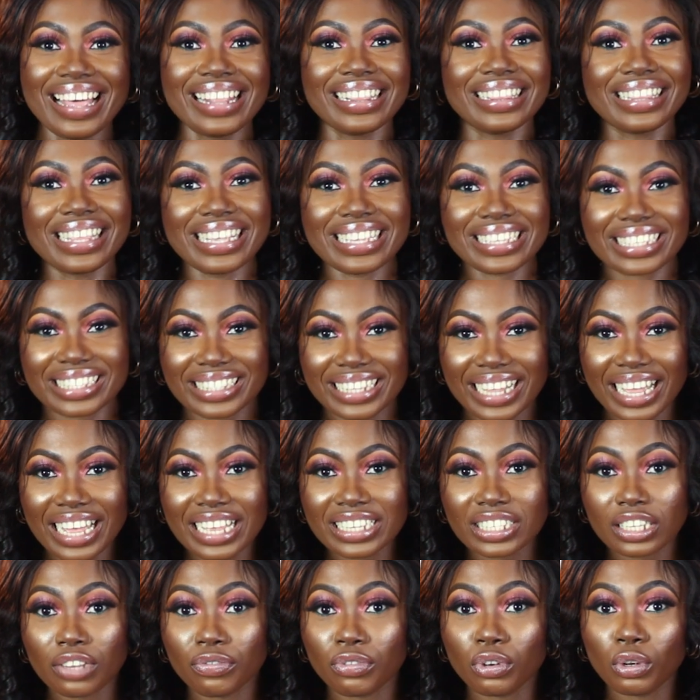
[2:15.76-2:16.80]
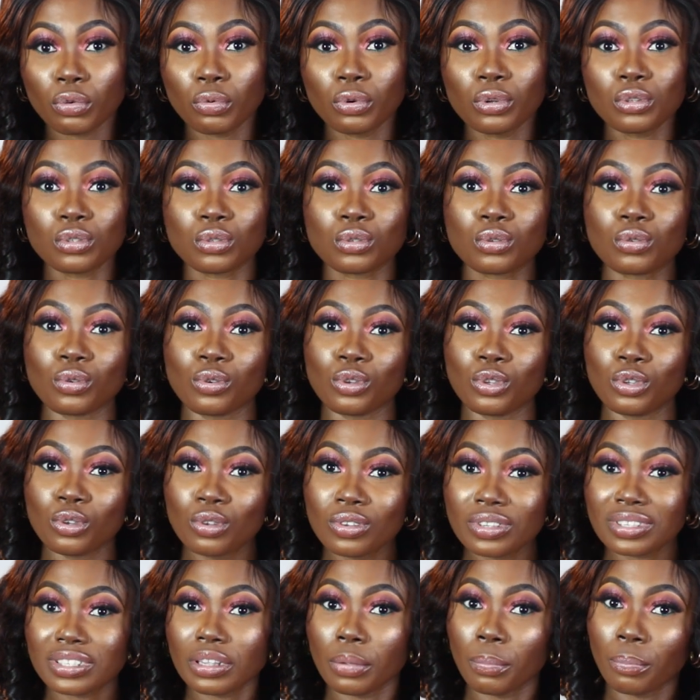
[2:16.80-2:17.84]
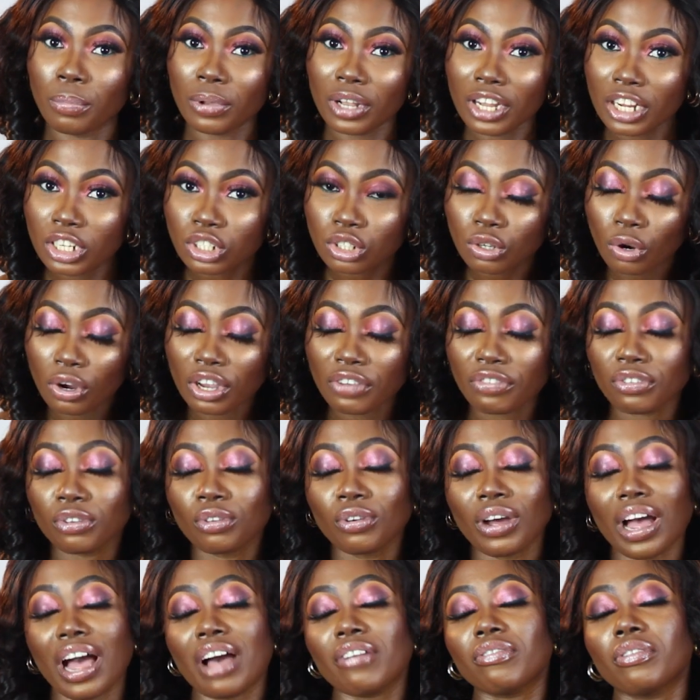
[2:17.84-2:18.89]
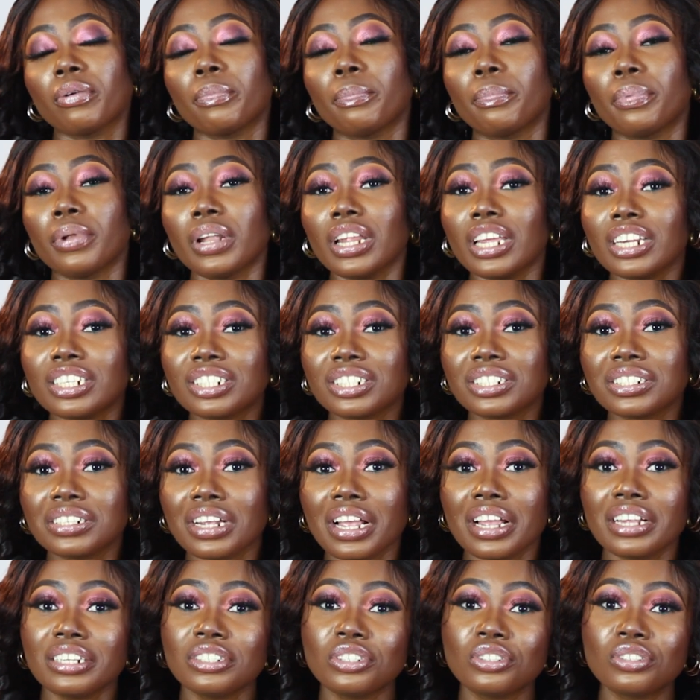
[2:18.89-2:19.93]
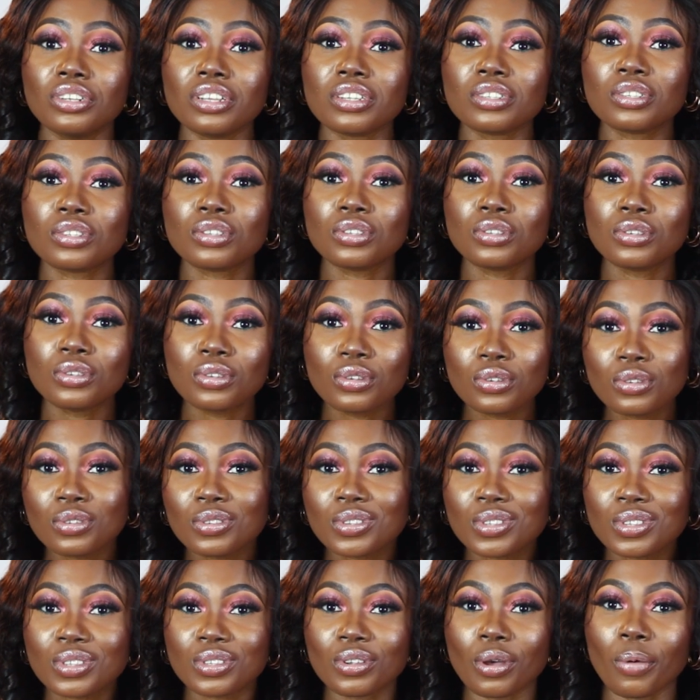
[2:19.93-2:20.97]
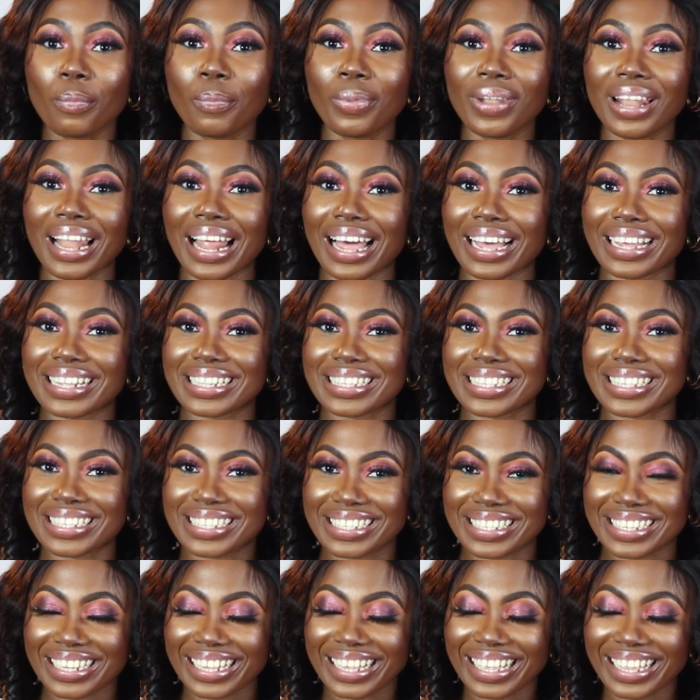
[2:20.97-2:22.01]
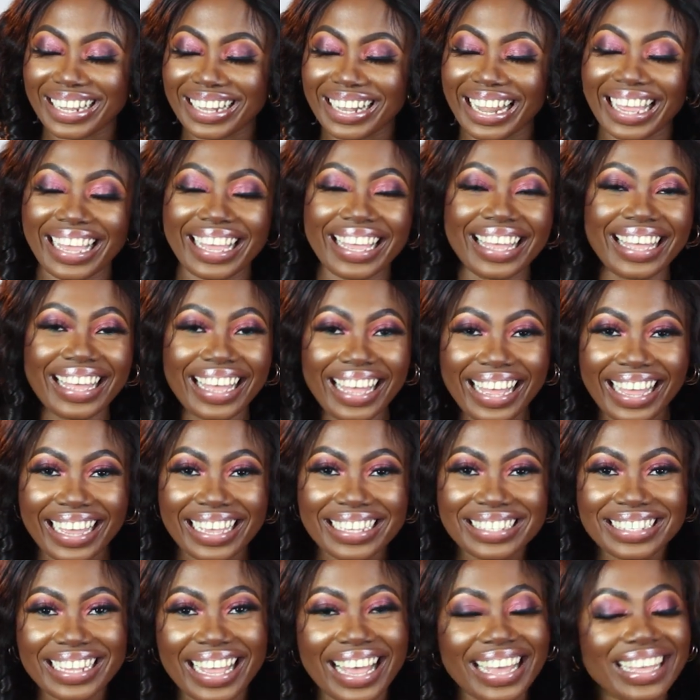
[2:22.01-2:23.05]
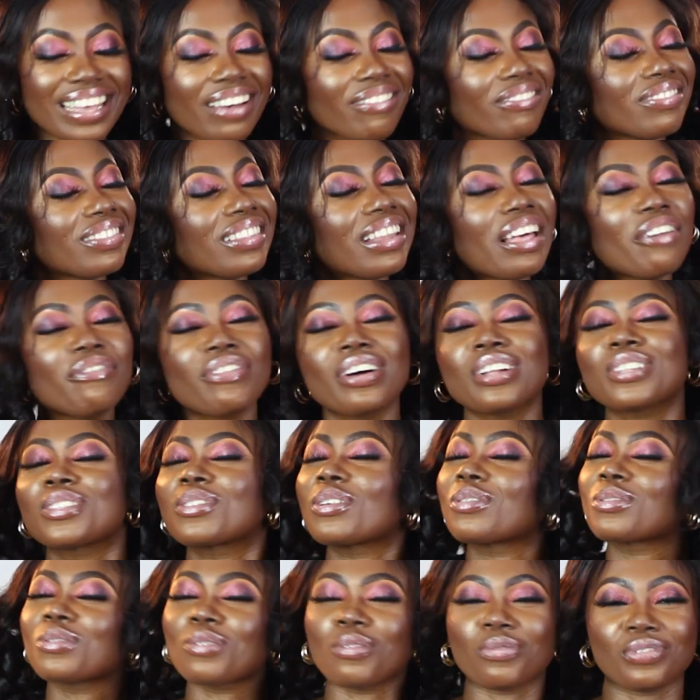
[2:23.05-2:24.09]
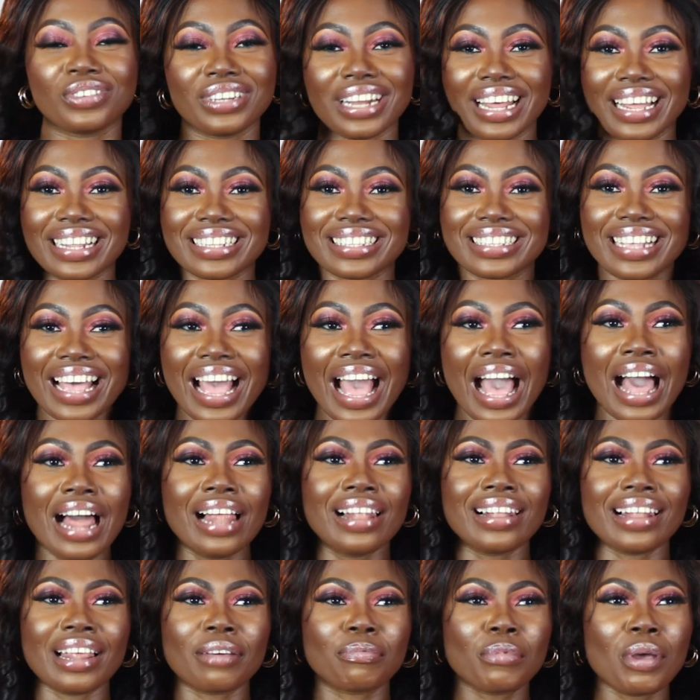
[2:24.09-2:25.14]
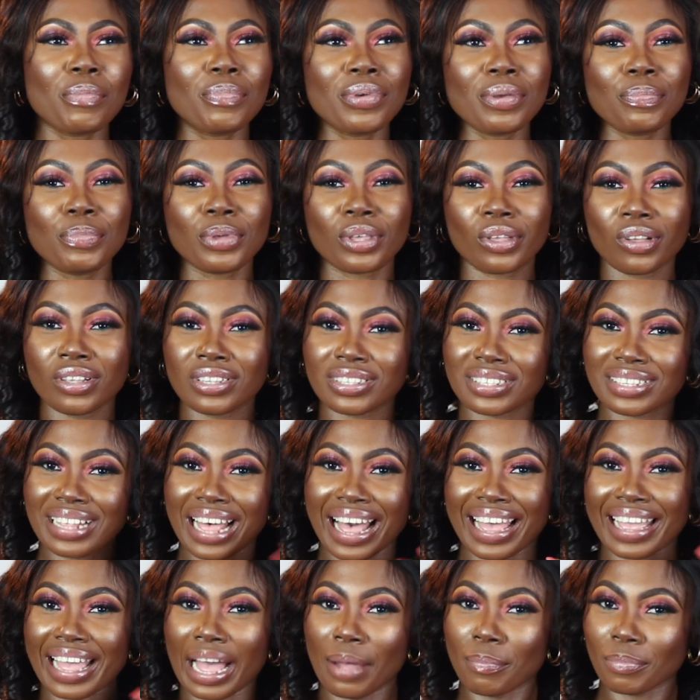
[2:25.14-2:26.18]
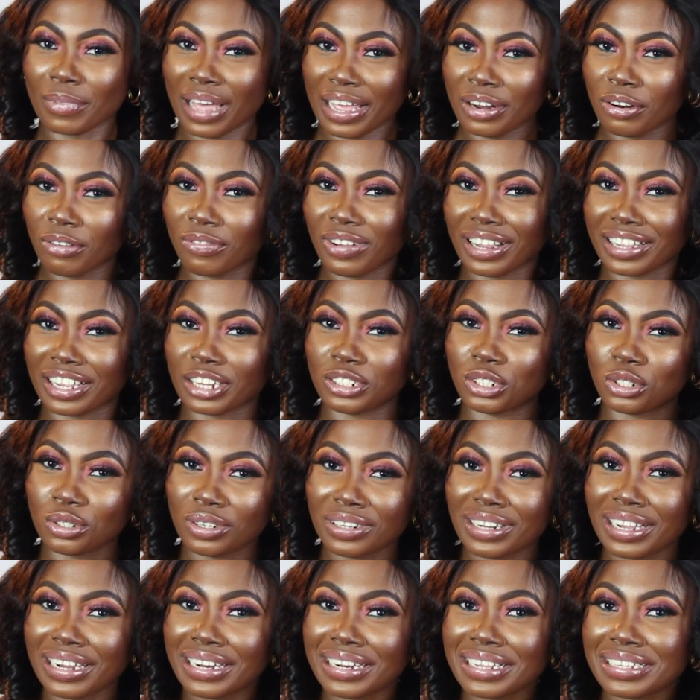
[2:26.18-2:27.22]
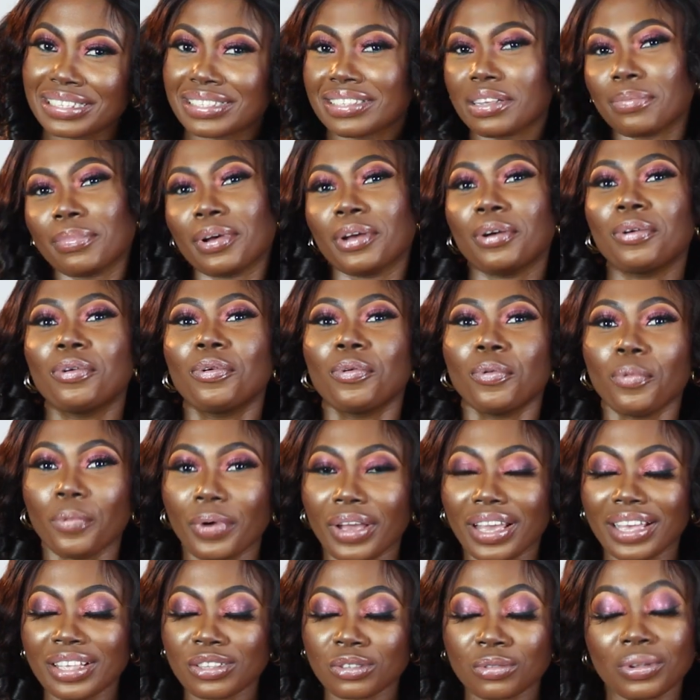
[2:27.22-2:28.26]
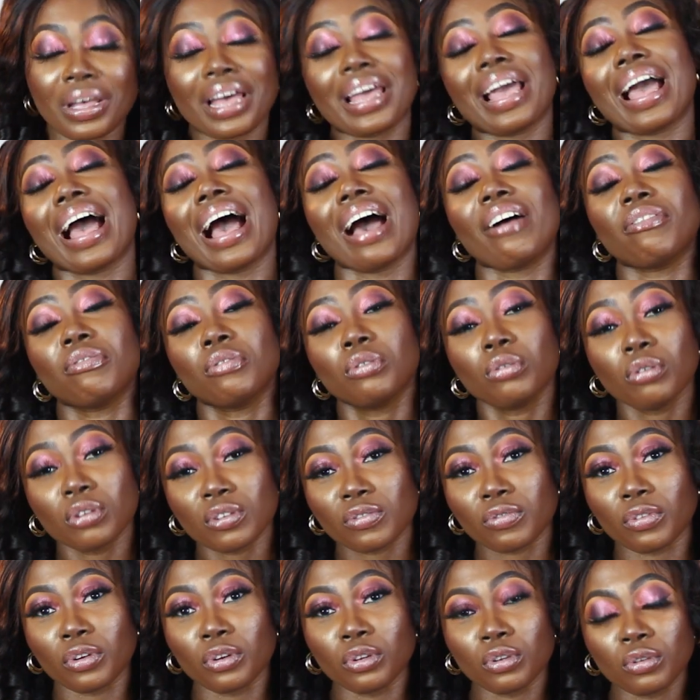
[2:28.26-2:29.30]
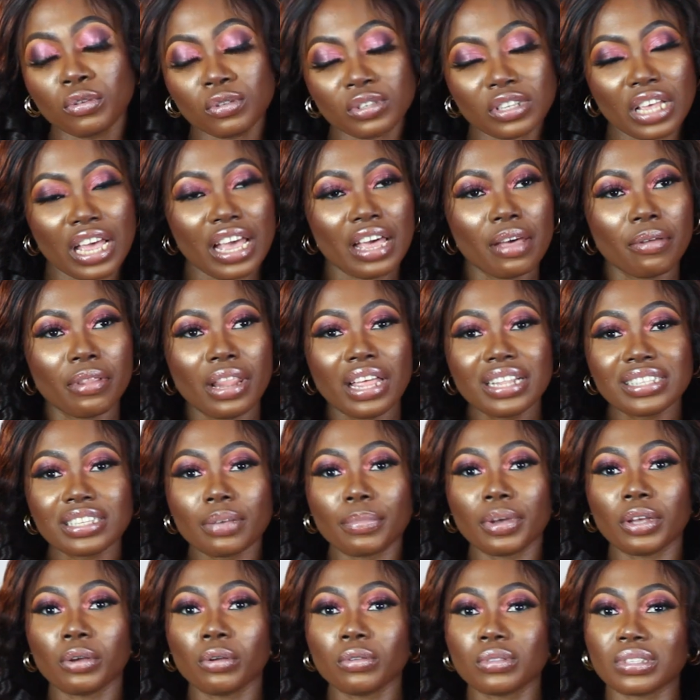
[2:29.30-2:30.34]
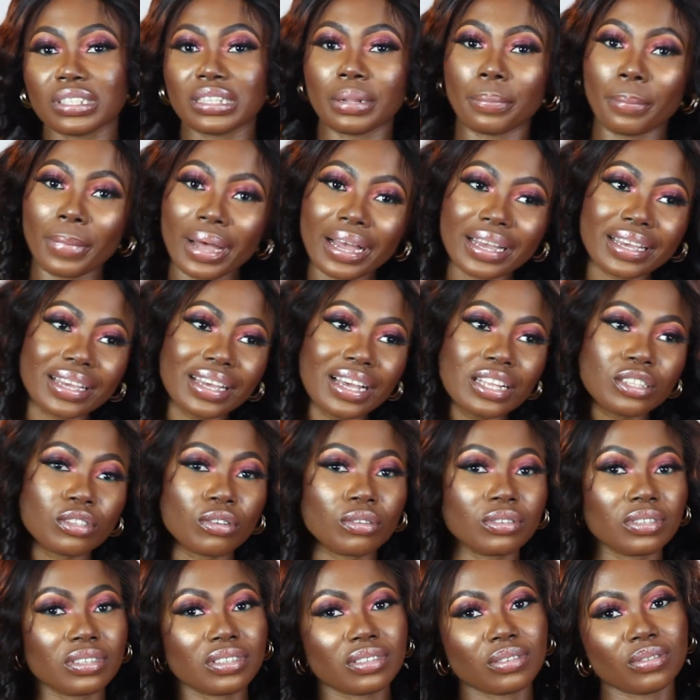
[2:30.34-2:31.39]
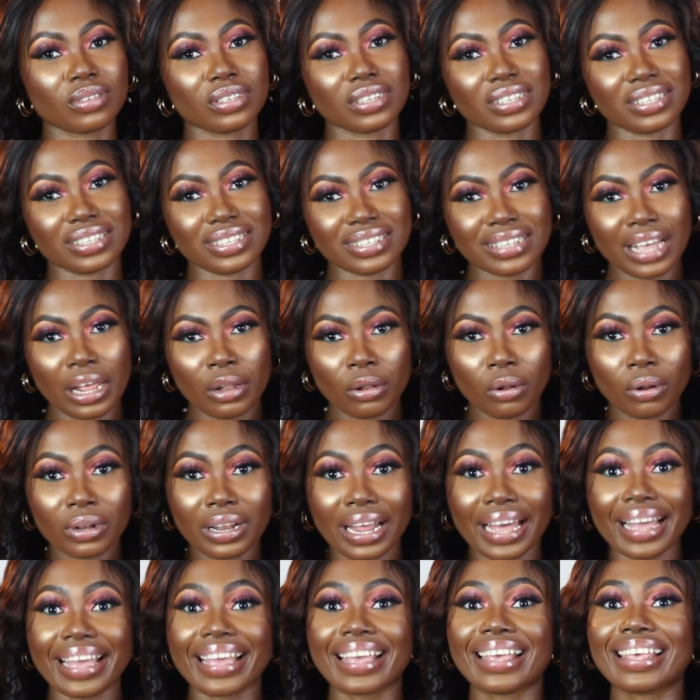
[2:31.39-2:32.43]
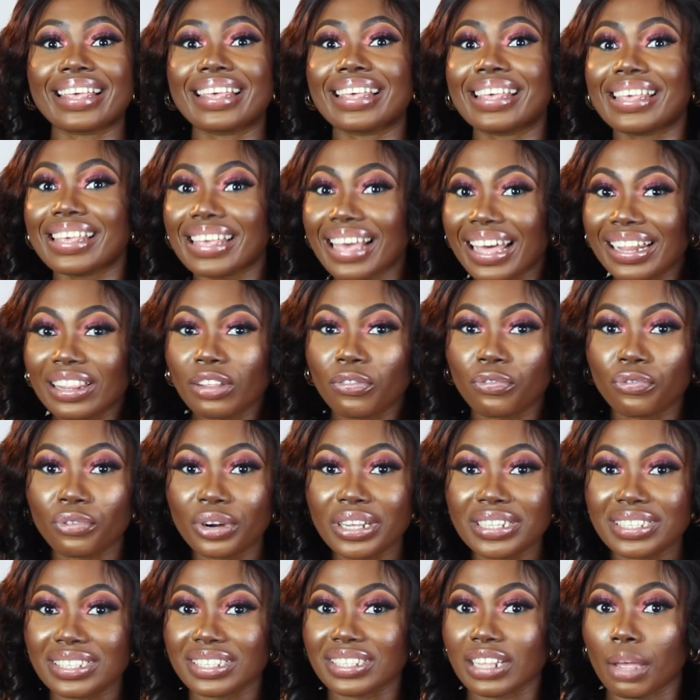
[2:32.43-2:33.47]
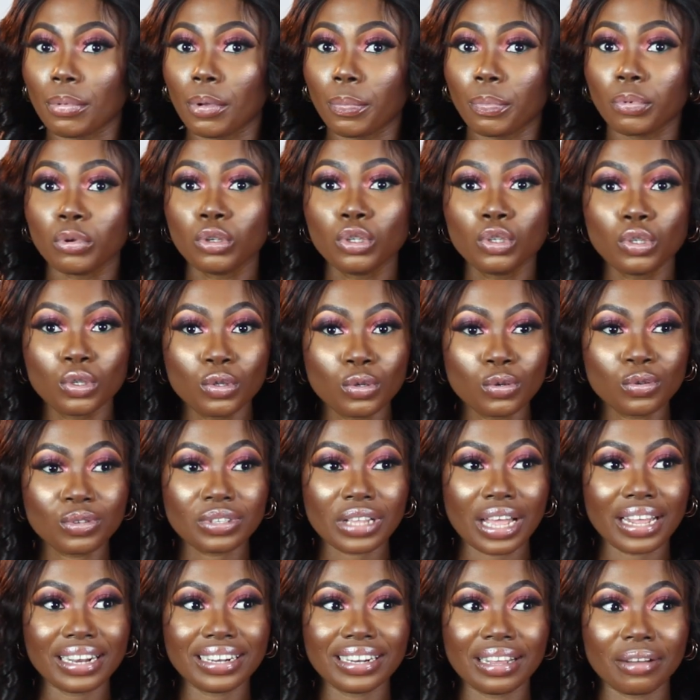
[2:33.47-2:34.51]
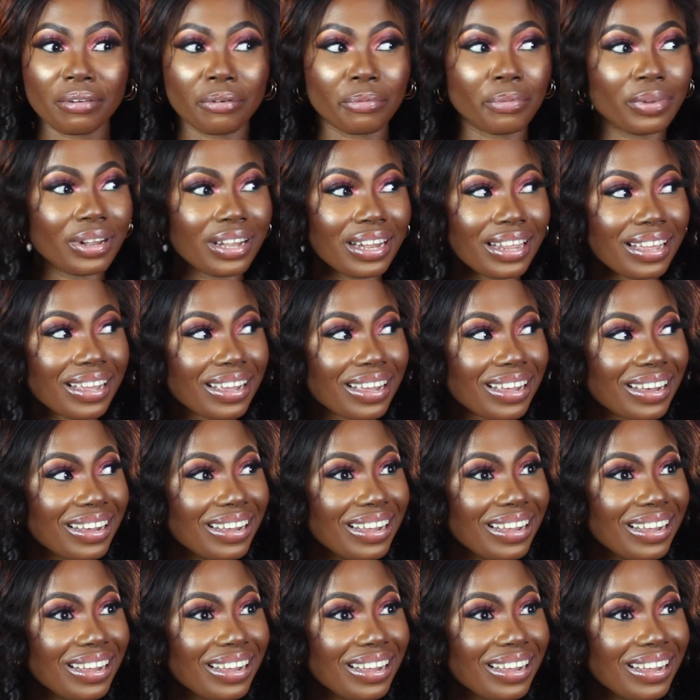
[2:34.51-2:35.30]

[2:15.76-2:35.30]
these days, if you don't want to use the bleach, or if you don't have a bleach, just use your black tea. Guys, I have never thought of that. Maybe because I am kind of a journalist in my own way, so I have nose for news. Anytime I go to the market or to the salon, I hear different things that people use, and I'll be